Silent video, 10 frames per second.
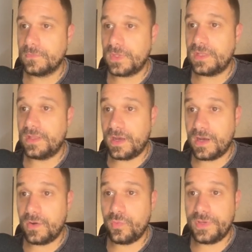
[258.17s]
And
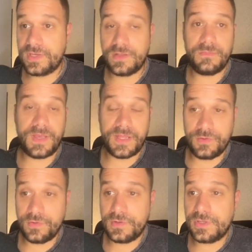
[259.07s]
now we can
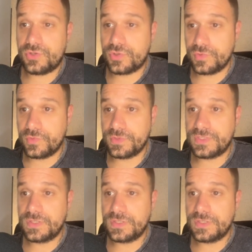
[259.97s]
manually choose